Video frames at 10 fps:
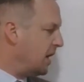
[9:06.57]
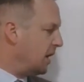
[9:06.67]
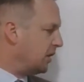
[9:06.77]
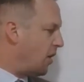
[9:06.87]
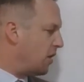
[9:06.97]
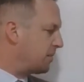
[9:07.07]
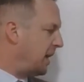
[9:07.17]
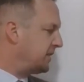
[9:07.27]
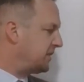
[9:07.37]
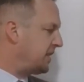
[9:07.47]
Log
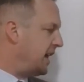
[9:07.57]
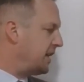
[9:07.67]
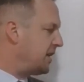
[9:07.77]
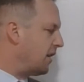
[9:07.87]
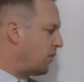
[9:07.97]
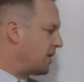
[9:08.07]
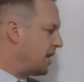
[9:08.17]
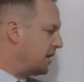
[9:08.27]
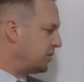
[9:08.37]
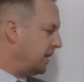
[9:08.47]
base 10 of
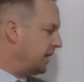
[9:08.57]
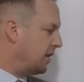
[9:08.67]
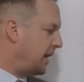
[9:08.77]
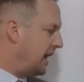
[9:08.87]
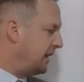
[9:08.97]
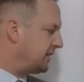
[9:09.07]
100, okay?